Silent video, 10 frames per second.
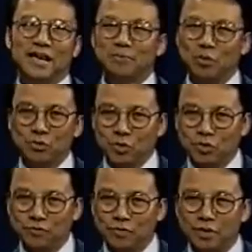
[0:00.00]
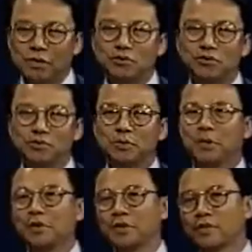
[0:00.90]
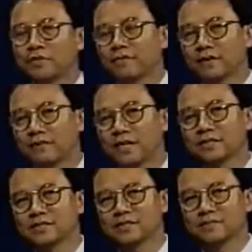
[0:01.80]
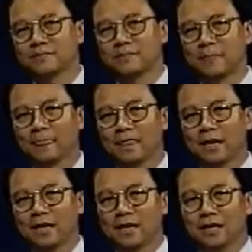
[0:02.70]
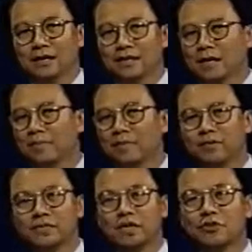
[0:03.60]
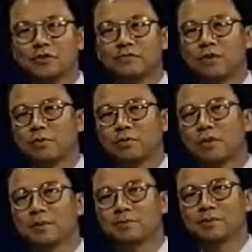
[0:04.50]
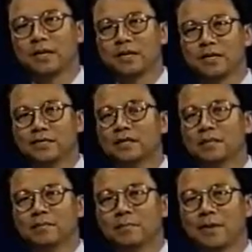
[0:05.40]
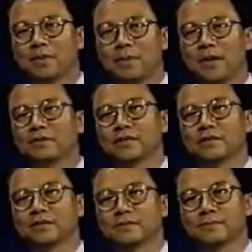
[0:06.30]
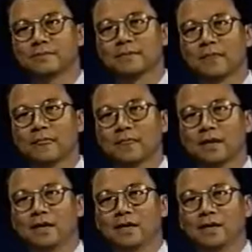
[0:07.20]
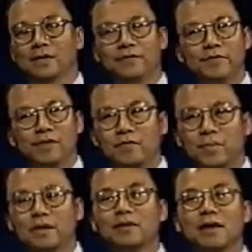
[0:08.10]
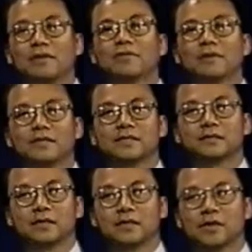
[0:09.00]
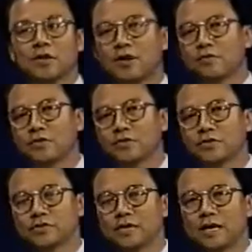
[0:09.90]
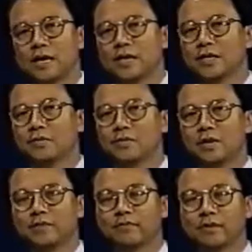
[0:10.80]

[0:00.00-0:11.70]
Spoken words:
I'm Dr. Hung Vu, and our show is America's Healthcare Crisis. The topic of discussion for our program tonight is medical ethics. The field of medical ethics covers a number of